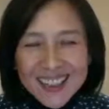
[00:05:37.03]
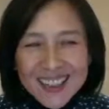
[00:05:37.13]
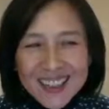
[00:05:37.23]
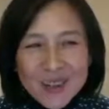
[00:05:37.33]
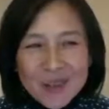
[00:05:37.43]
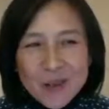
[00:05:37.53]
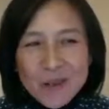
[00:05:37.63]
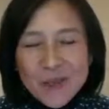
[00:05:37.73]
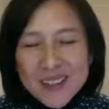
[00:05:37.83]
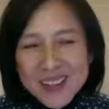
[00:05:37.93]
It's a
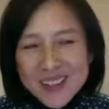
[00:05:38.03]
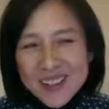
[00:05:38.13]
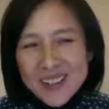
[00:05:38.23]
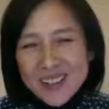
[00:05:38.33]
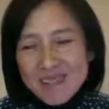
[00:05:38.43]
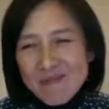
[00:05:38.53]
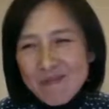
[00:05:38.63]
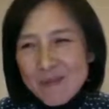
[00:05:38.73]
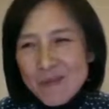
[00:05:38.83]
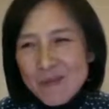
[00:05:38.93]
real pleasure
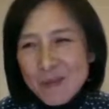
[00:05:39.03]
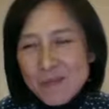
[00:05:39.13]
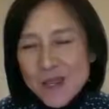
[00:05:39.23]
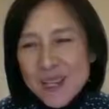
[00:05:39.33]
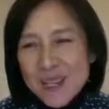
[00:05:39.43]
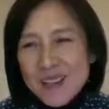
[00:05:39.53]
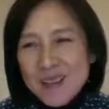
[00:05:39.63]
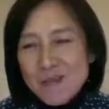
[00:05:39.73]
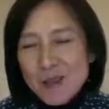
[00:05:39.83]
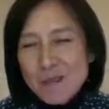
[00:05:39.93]
for me
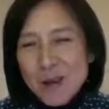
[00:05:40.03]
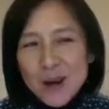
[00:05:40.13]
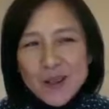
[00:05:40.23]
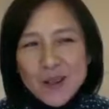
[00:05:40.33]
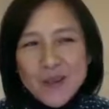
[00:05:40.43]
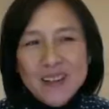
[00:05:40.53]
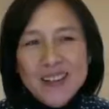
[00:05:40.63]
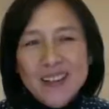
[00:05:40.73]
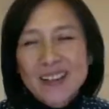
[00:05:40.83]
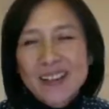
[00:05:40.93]
to be part of
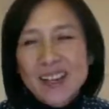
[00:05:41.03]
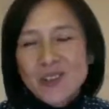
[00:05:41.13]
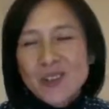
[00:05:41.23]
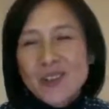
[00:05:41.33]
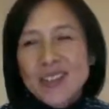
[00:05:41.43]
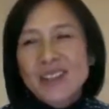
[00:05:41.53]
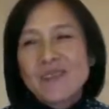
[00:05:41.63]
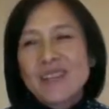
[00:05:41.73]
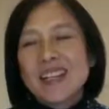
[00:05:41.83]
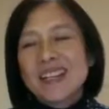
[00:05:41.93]
the lecture
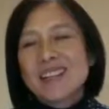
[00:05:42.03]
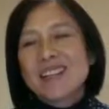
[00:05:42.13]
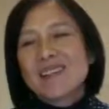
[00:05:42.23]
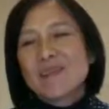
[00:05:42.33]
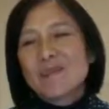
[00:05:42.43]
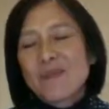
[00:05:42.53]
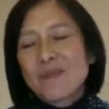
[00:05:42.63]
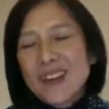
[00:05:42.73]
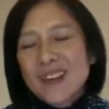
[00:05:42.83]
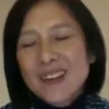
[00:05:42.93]
series.
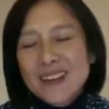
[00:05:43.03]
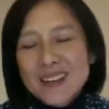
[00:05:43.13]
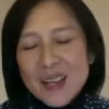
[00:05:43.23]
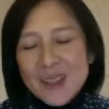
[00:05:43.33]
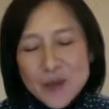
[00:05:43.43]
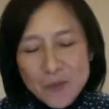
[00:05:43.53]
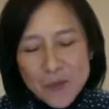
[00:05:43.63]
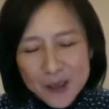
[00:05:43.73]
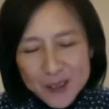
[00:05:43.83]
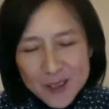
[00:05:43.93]
Thanks so
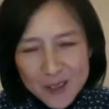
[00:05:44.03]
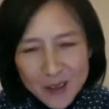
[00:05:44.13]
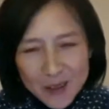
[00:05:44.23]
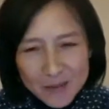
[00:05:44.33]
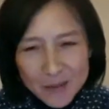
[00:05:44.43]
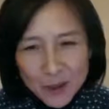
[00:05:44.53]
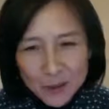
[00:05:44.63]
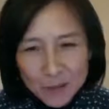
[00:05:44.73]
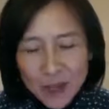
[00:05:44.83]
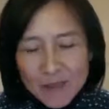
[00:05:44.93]
much for
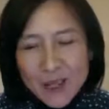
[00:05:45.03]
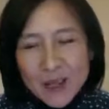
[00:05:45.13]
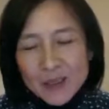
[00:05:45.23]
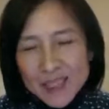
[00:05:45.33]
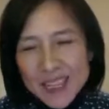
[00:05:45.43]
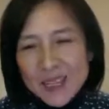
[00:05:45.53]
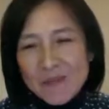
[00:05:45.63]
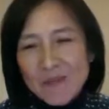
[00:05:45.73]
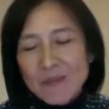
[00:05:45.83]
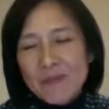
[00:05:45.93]
the Wave Health
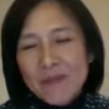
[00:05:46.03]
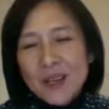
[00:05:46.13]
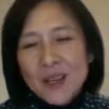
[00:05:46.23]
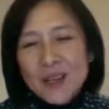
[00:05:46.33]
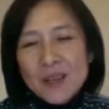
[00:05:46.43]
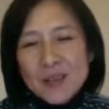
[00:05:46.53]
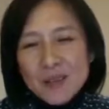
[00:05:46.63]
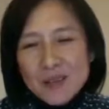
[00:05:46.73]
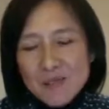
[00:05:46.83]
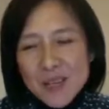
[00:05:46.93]
team to
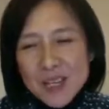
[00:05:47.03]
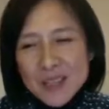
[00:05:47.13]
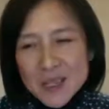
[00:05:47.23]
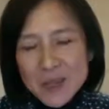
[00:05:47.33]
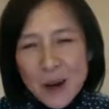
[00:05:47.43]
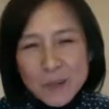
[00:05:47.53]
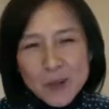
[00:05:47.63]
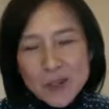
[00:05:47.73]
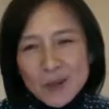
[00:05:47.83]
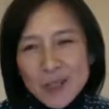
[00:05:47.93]
give me this
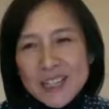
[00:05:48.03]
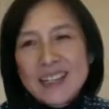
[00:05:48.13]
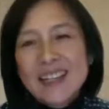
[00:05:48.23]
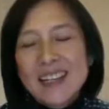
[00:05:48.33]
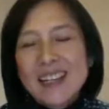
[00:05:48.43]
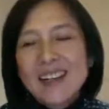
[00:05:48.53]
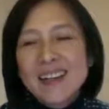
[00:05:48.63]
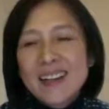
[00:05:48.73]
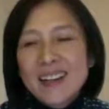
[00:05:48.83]
opportunity.